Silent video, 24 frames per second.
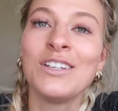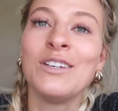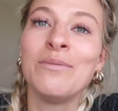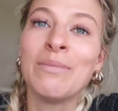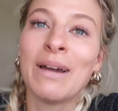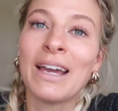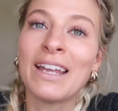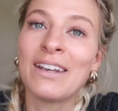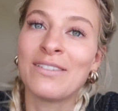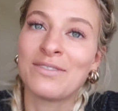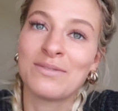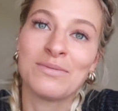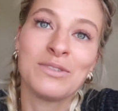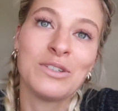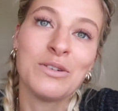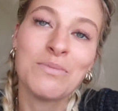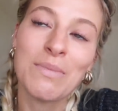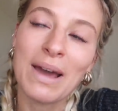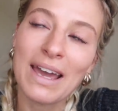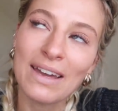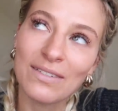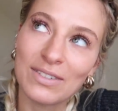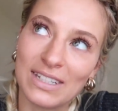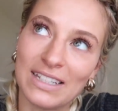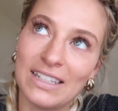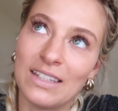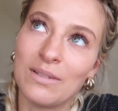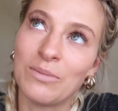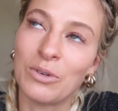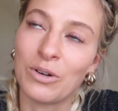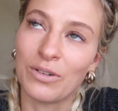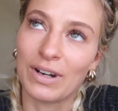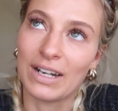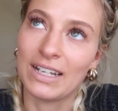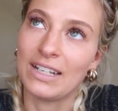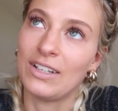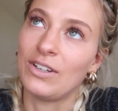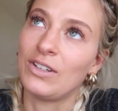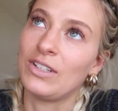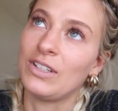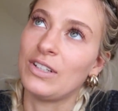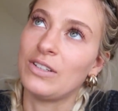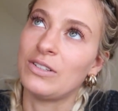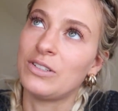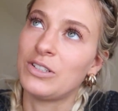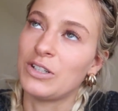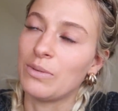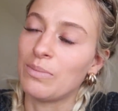You may have seen them already on
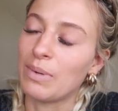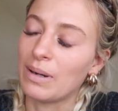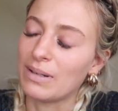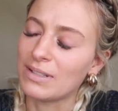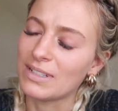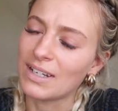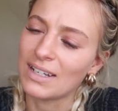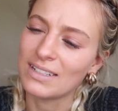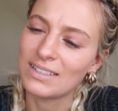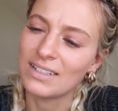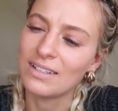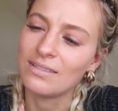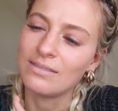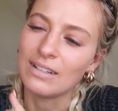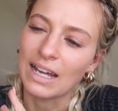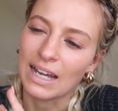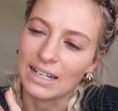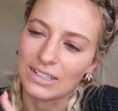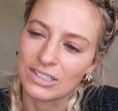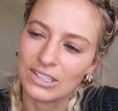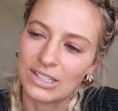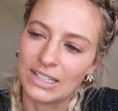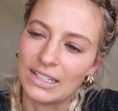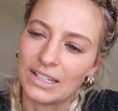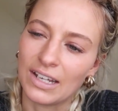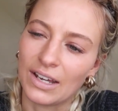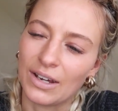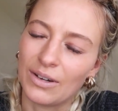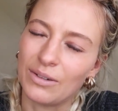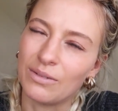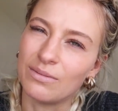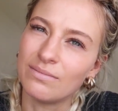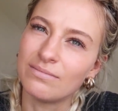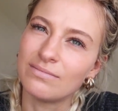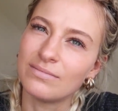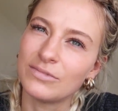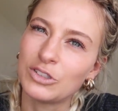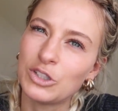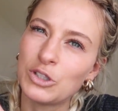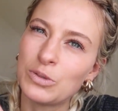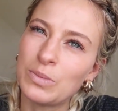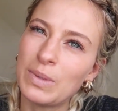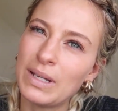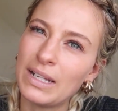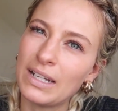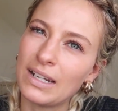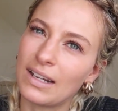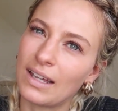YouTube, but I don't actually know.
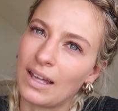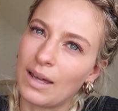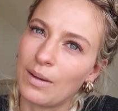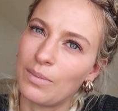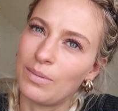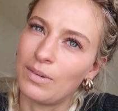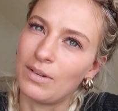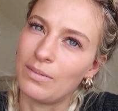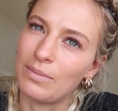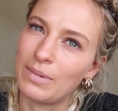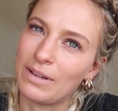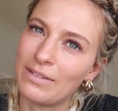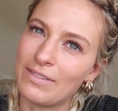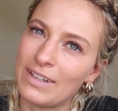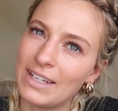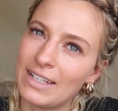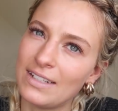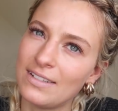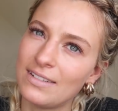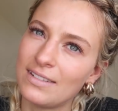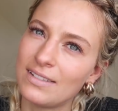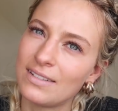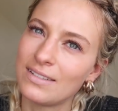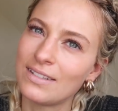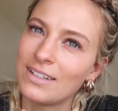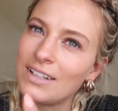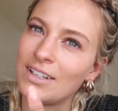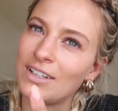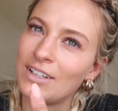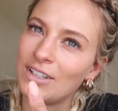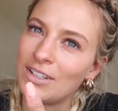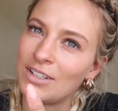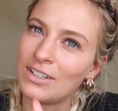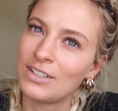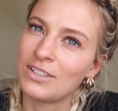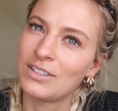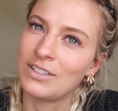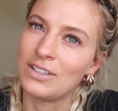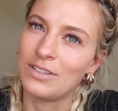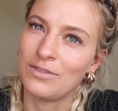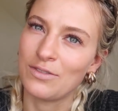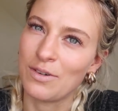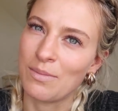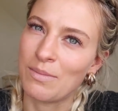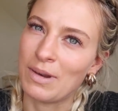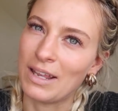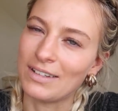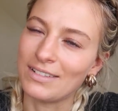She's been in a couple of my vids. She's
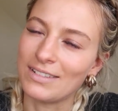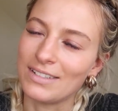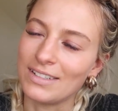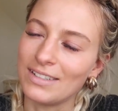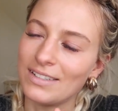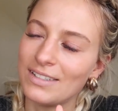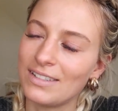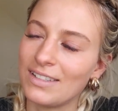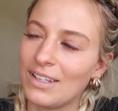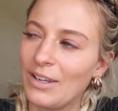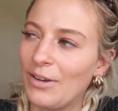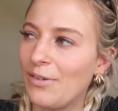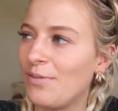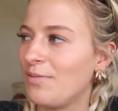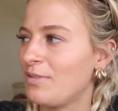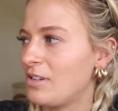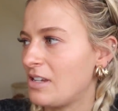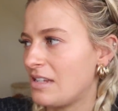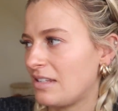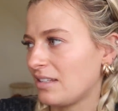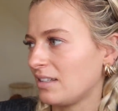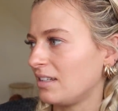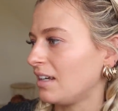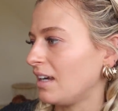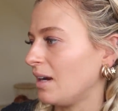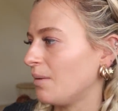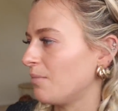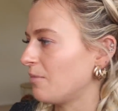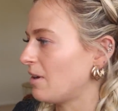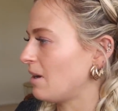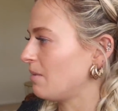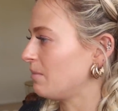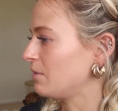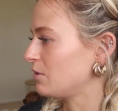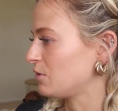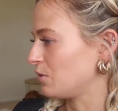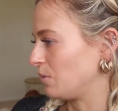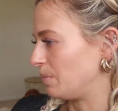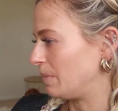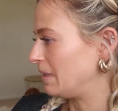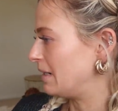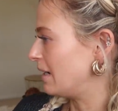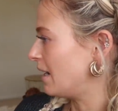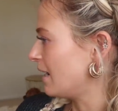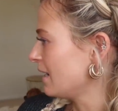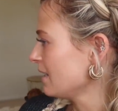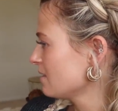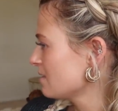from London, so she's gonna come around, which will
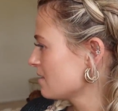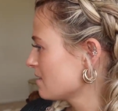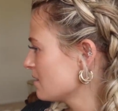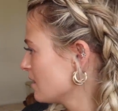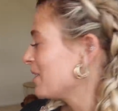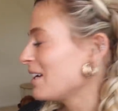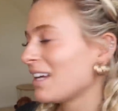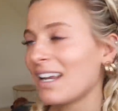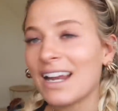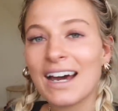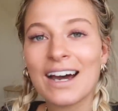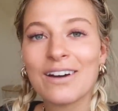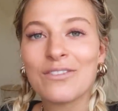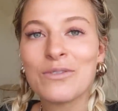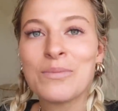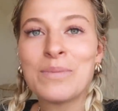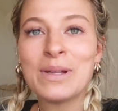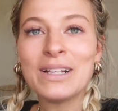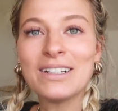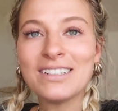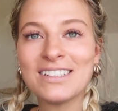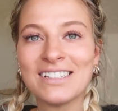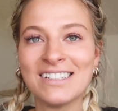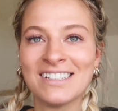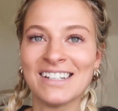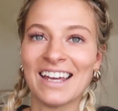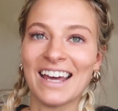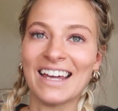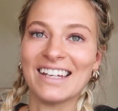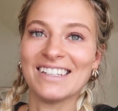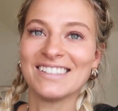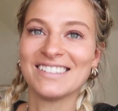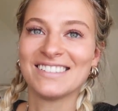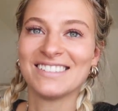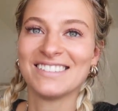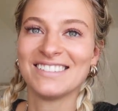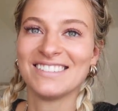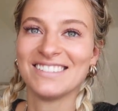be nice. We're gonna have a building day.